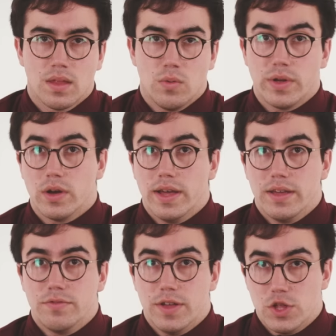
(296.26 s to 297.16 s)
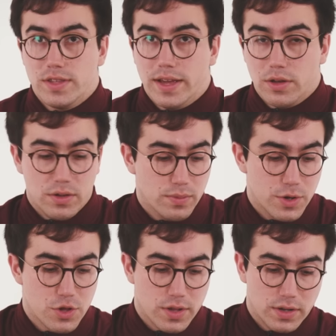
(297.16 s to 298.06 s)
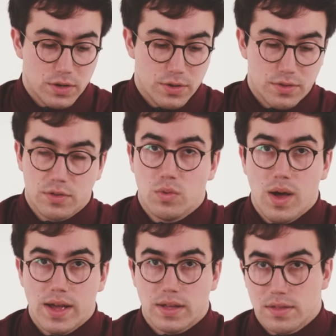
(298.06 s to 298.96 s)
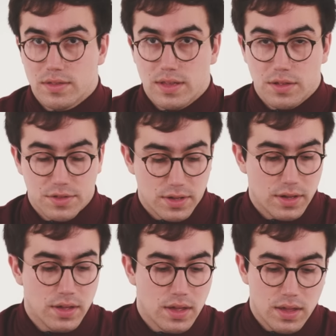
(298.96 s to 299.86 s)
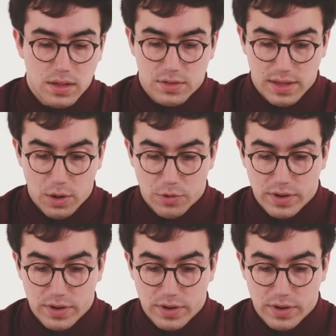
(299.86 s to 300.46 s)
We got a veggie taco, which includes guac, salsa, sour